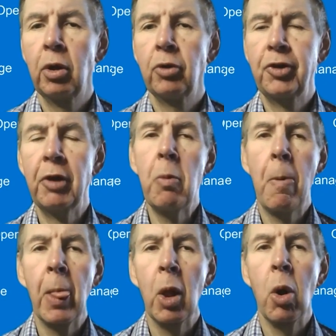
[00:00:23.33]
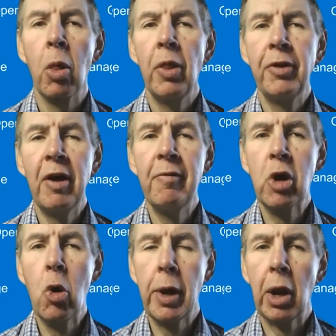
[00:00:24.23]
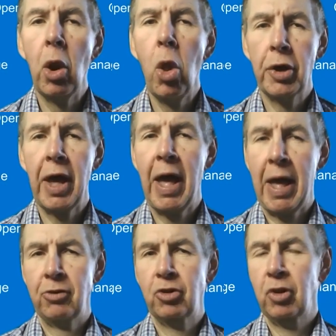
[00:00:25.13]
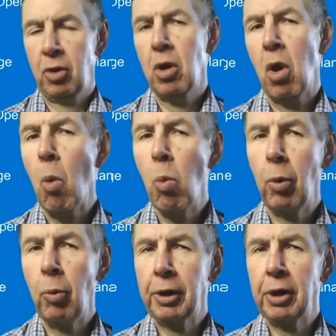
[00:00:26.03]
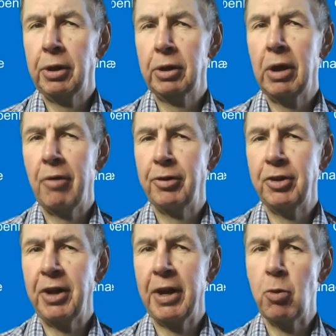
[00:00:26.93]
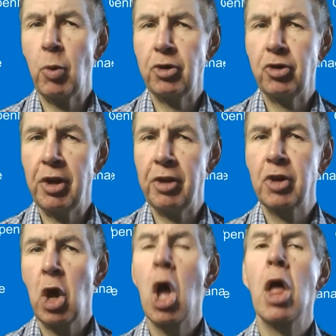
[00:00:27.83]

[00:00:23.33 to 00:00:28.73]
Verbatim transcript: So, let's have a quick look at what we're going to cover today, which is